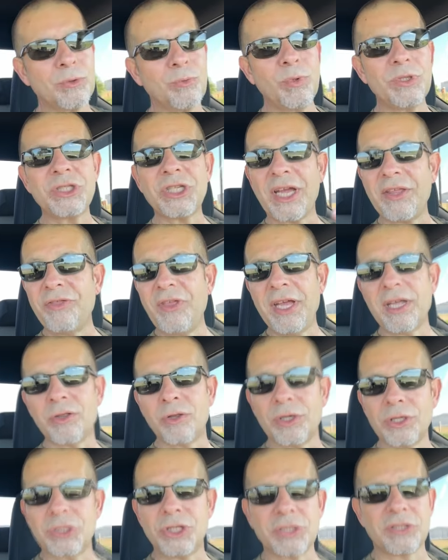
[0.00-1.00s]
which I think
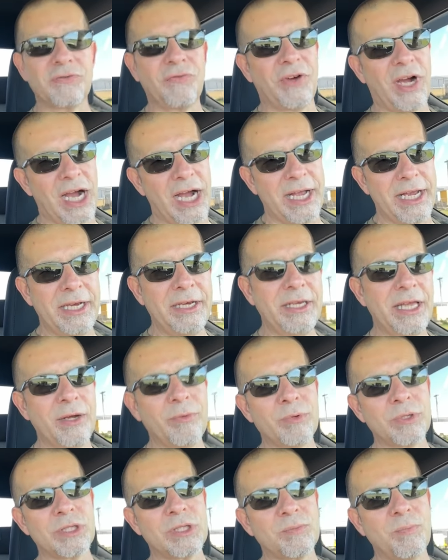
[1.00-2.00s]
looked just fine. They
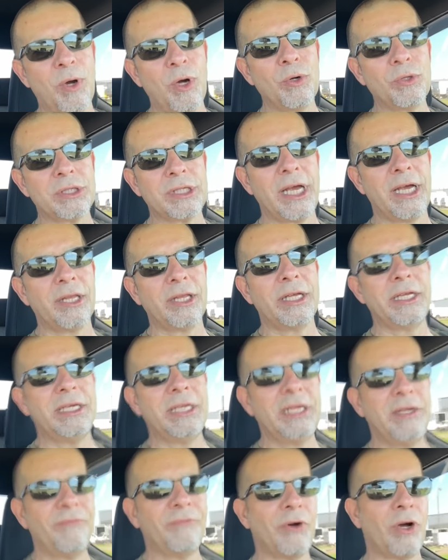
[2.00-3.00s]
were smoked L E
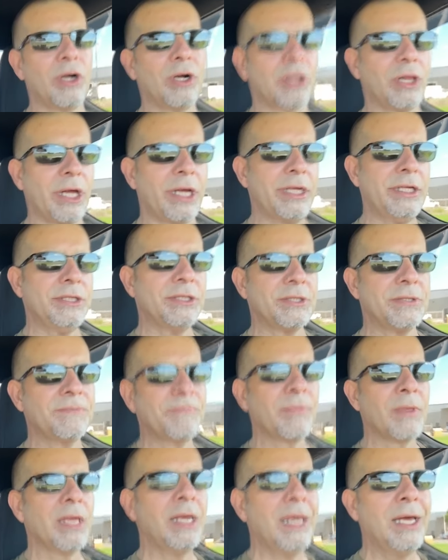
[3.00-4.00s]
D fog lights.
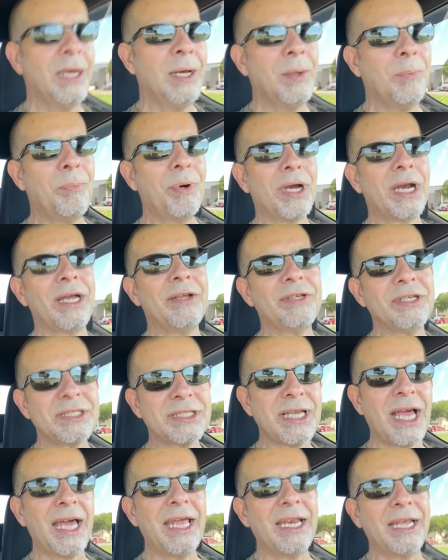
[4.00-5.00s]
But I
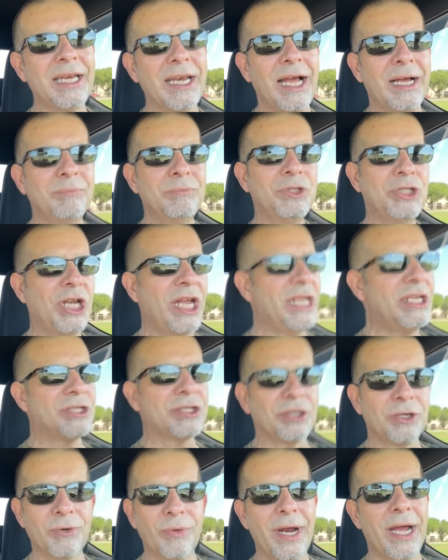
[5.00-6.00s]
decided I'm
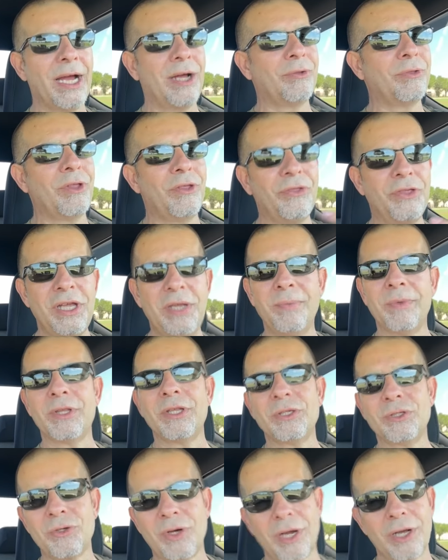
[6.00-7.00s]
changing around the theme of
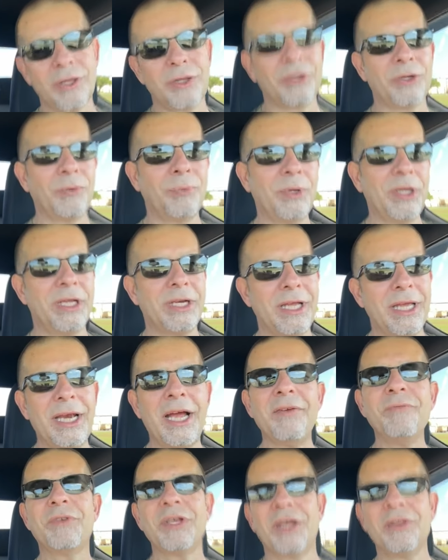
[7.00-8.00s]
the truck a little bit. And
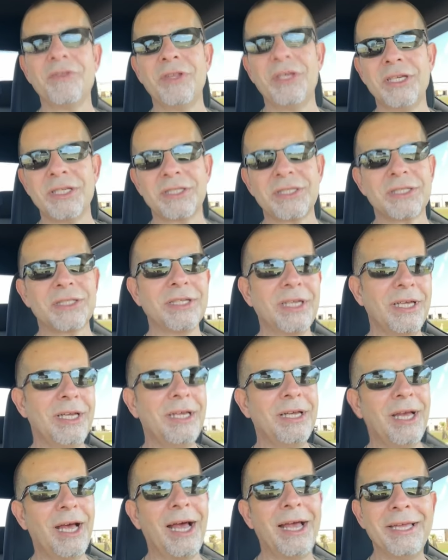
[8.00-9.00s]
I've done this
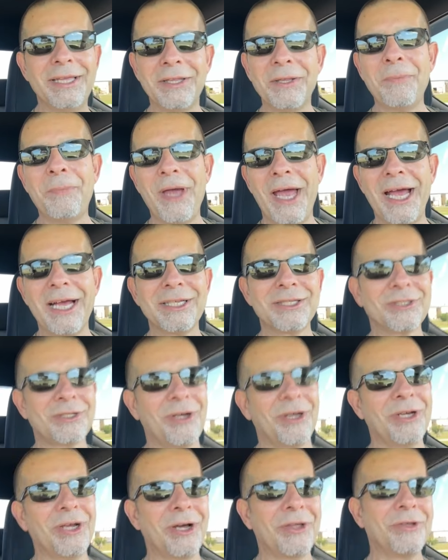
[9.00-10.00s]
uh, in the past
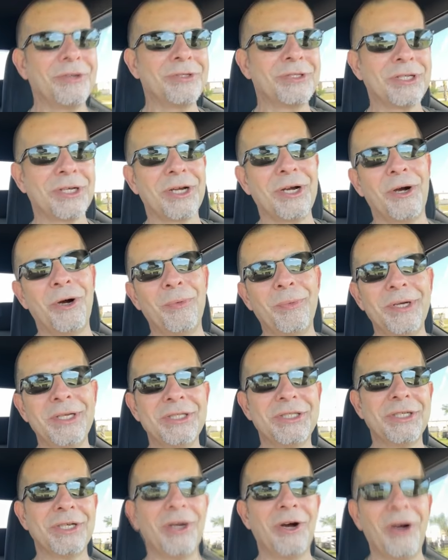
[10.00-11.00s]
on other
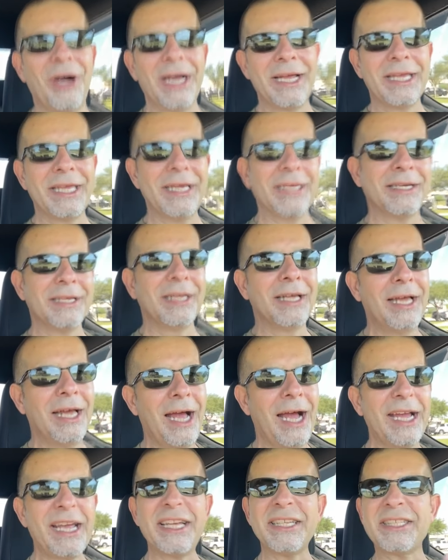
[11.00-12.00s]
Tacomas. You know, I get,
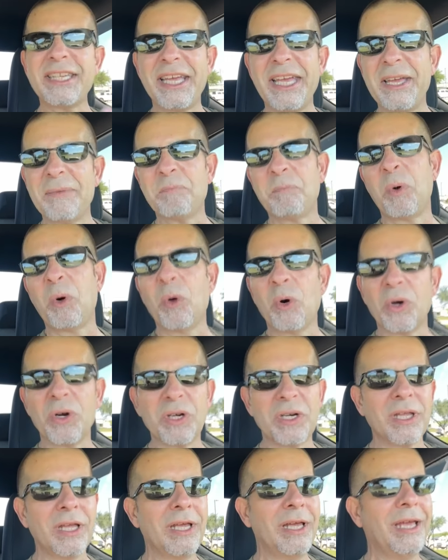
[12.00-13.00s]
I guess I get
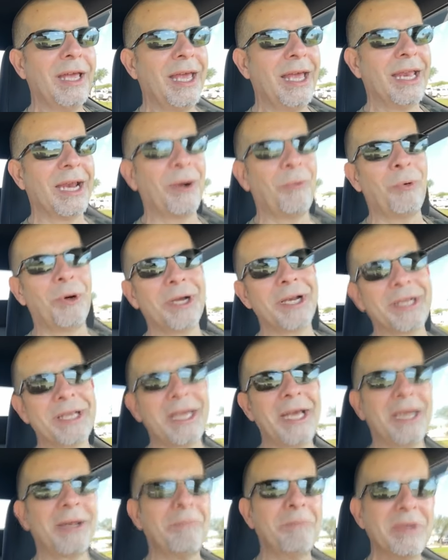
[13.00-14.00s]
bored. And I want to
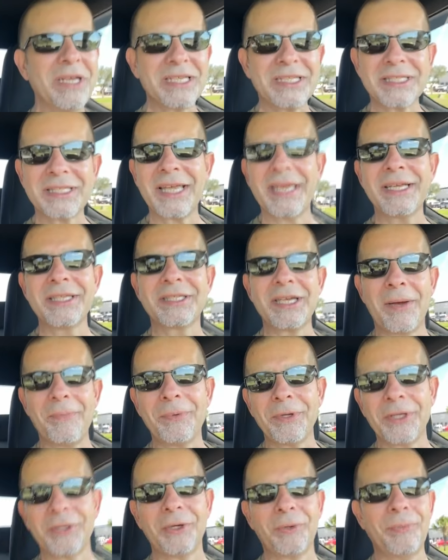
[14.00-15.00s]
kind of mix things up
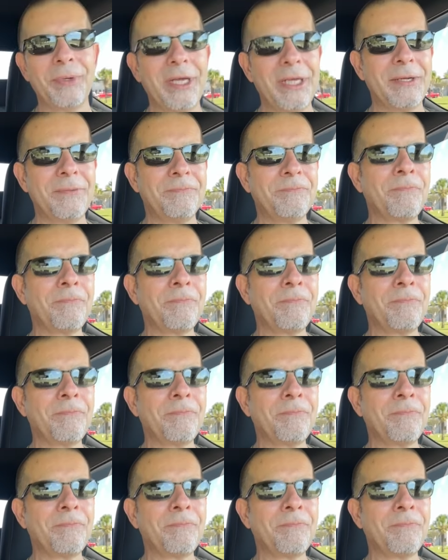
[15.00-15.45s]
a little bit.